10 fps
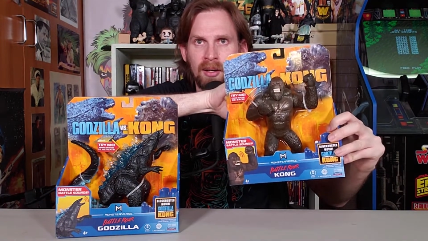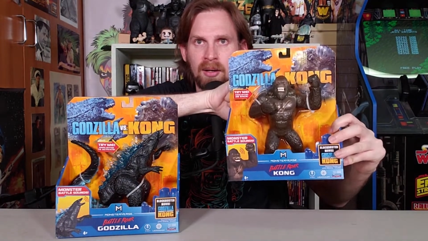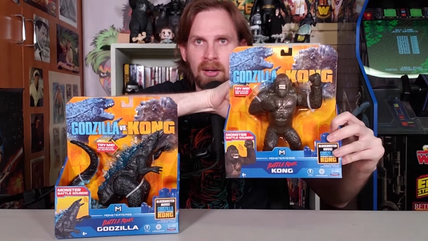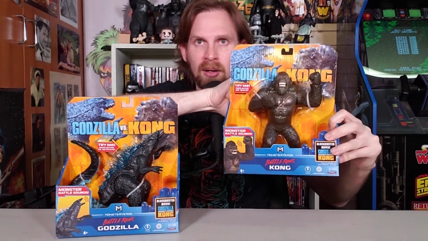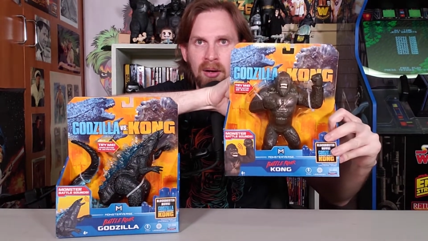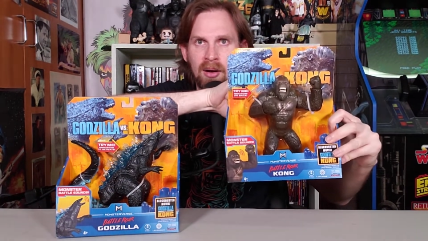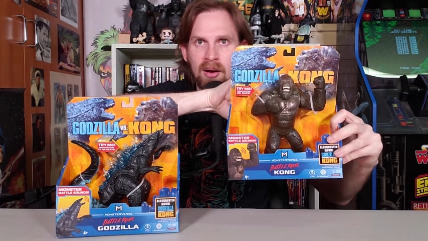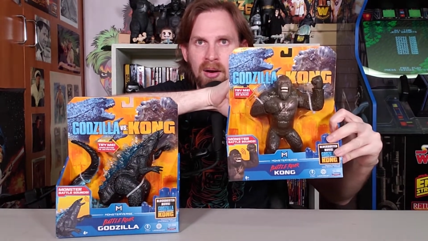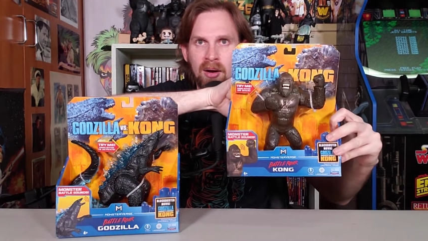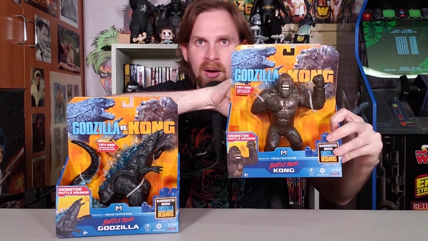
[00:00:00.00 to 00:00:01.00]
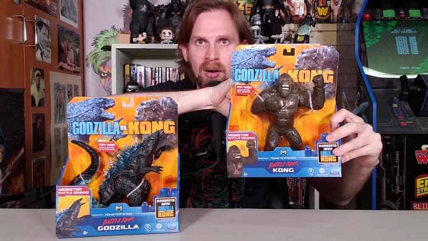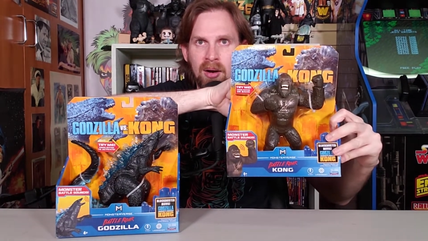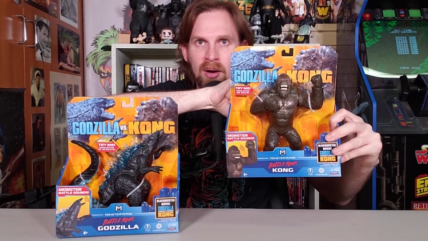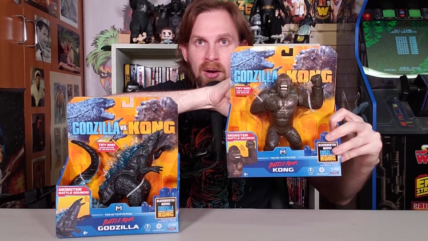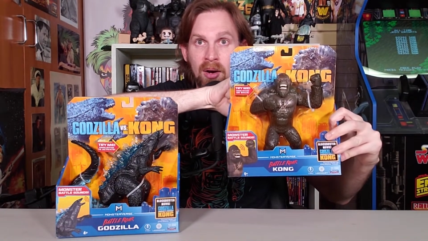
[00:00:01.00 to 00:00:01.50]

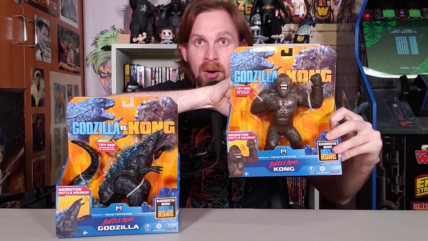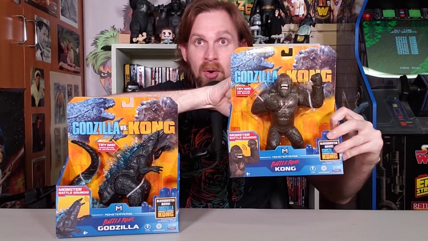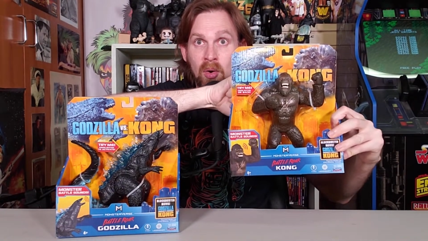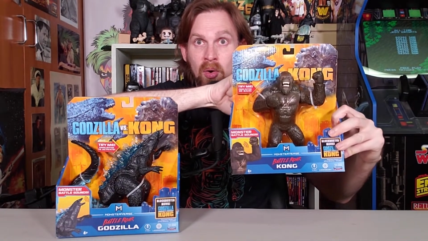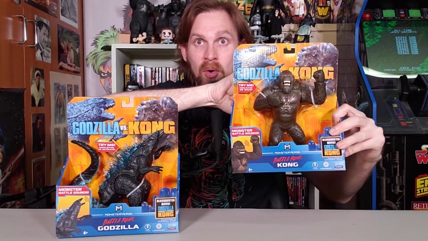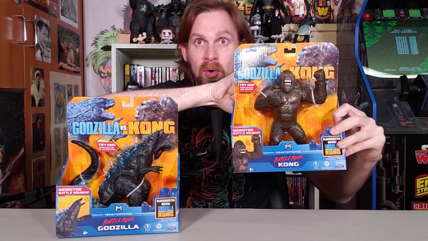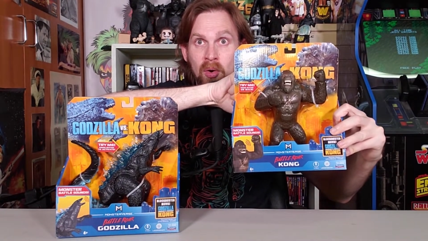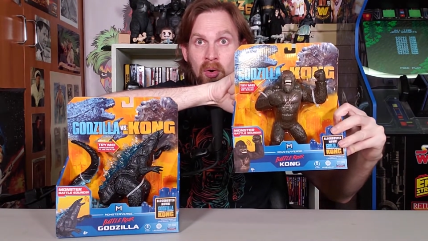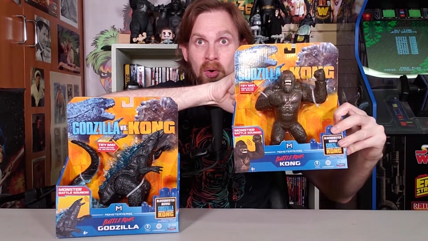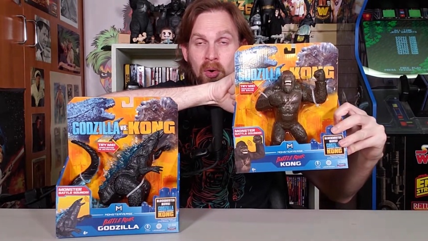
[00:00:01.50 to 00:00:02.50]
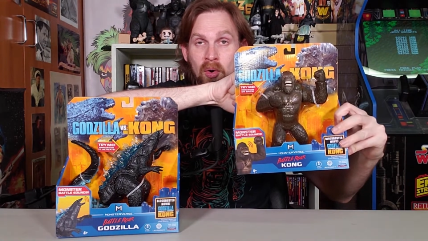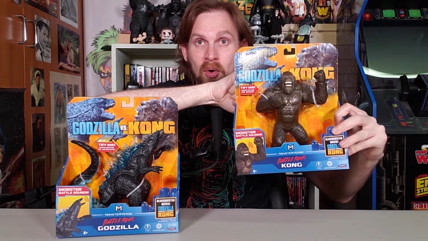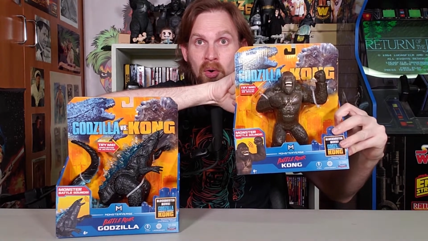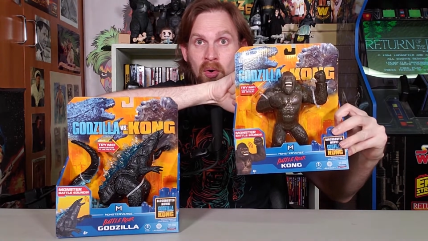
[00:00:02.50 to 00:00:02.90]
(silence)